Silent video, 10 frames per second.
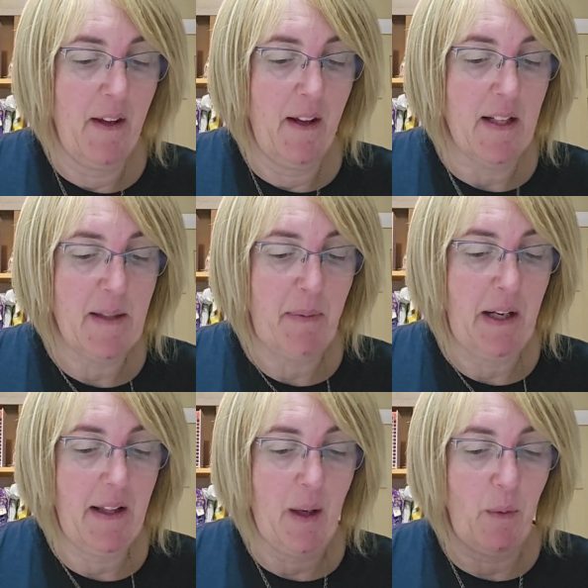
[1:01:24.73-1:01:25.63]
it's a
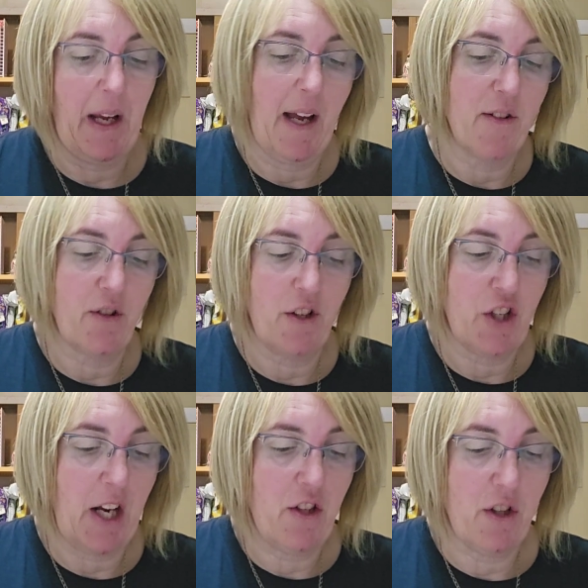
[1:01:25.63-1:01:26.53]
pity that we can't sort of
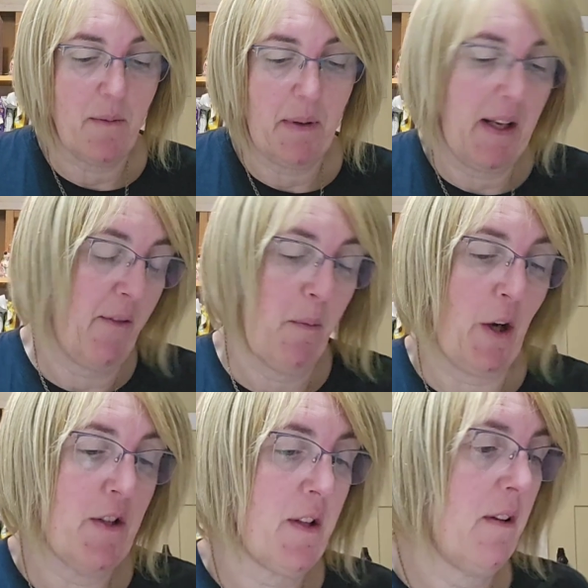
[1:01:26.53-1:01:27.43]
change it, but never
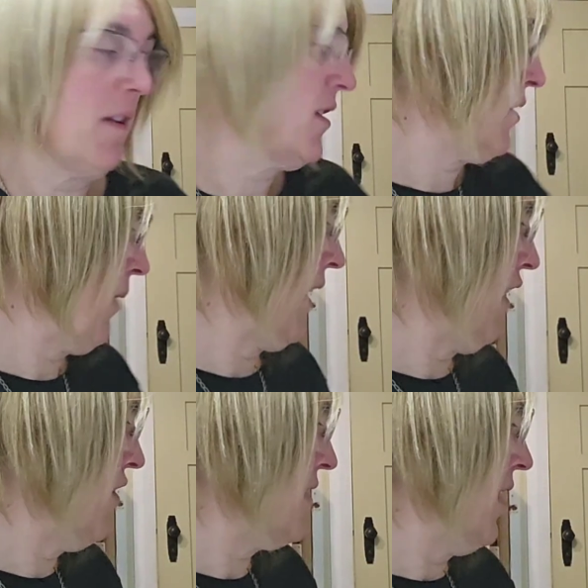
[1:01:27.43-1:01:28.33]
mind, it's the way it
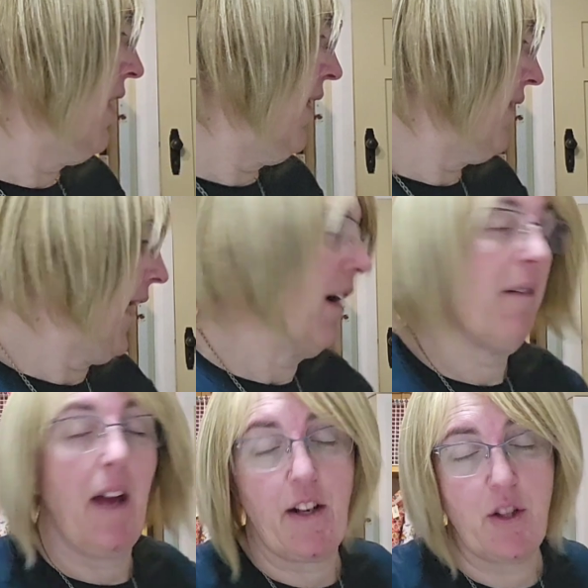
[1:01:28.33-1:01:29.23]
goes. They
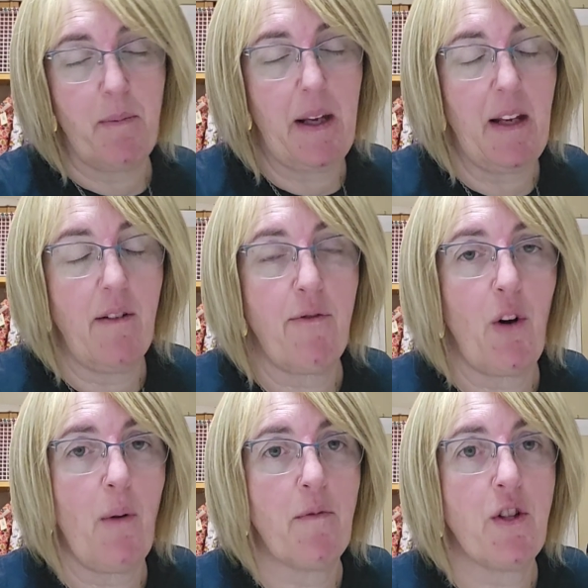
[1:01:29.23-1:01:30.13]
have actually been
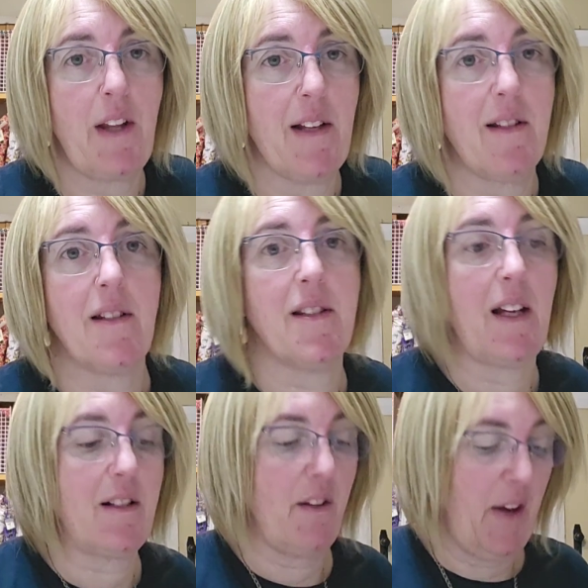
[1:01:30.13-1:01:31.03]
from
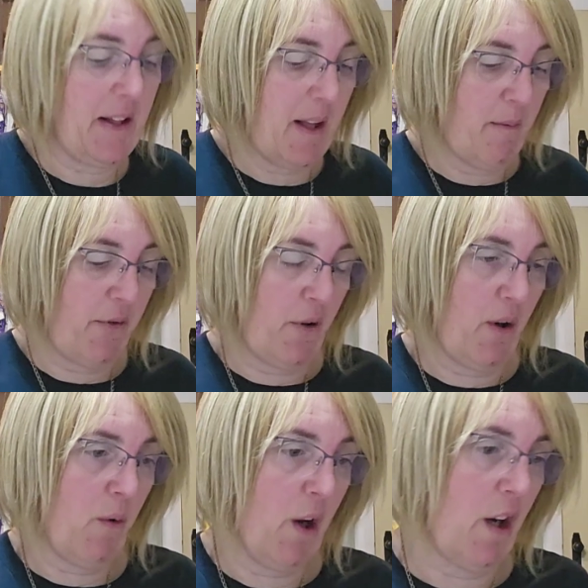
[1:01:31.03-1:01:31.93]
2006. I've had them for
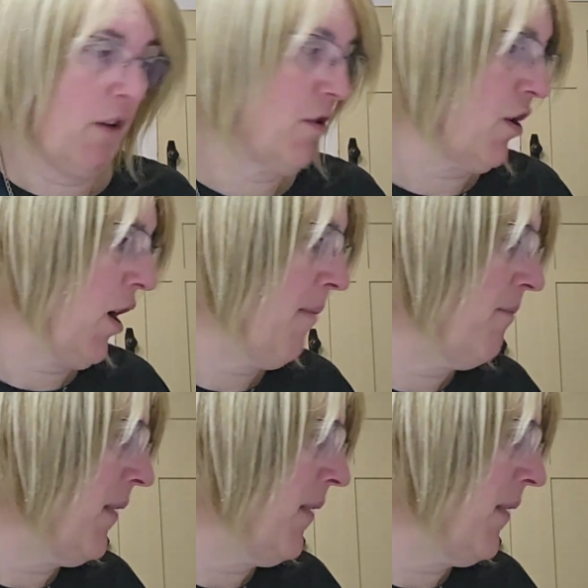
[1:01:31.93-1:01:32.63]
quite a long time,